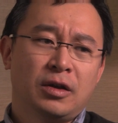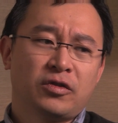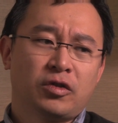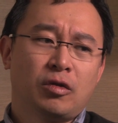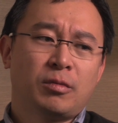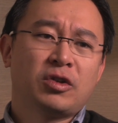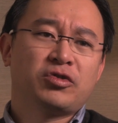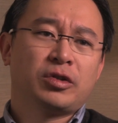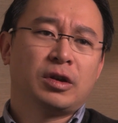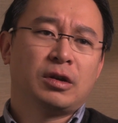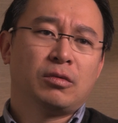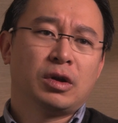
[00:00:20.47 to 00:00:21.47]
so
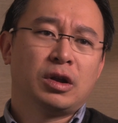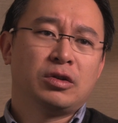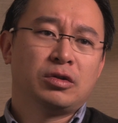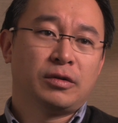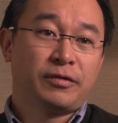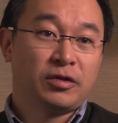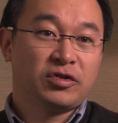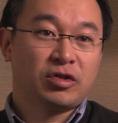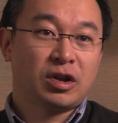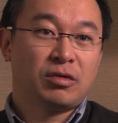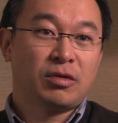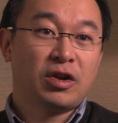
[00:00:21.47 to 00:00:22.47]
much whether you're the first
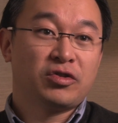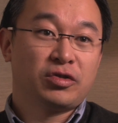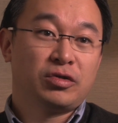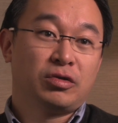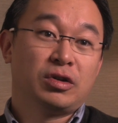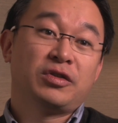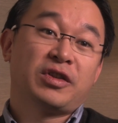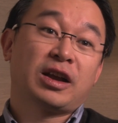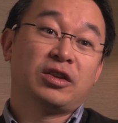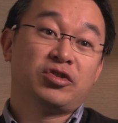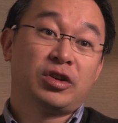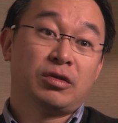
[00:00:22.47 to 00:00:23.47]
generation or the
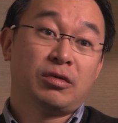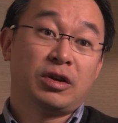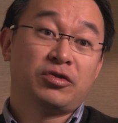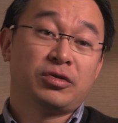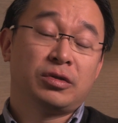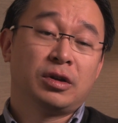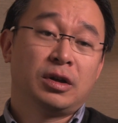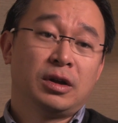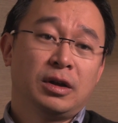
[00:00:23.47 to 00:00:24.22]
second generation.